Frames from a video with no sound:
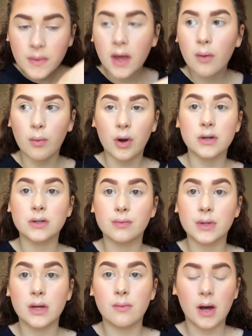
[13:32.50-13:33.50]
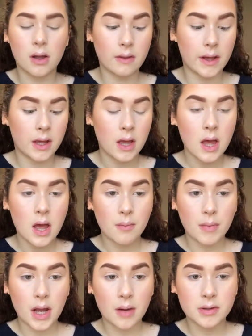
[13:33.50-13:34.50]
It works really well. Like
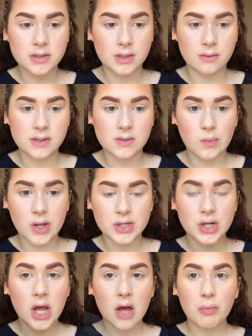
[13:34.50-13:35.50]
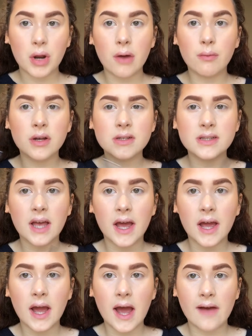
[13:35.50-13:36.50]
my eyebrows don't smudge. But I will
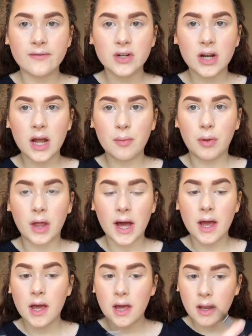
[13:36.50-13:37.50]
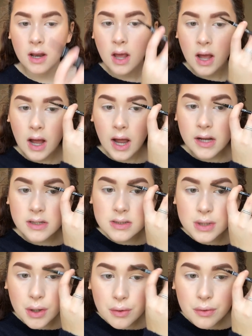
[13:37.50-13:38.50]
say, after I apply it, I
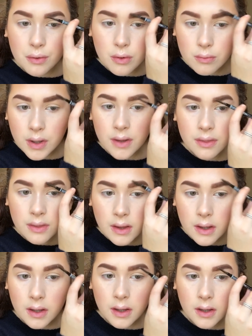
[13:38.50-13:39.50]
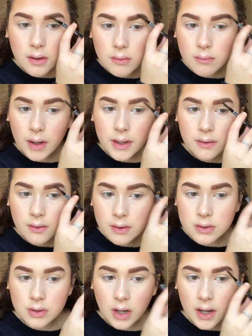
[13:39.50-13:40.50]
just go through with a
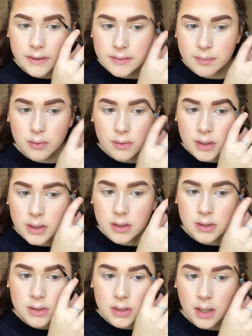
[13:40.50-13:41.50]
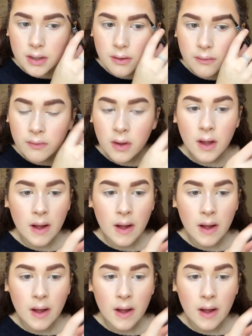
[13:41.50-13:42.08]
regular dry spoolie and just kind of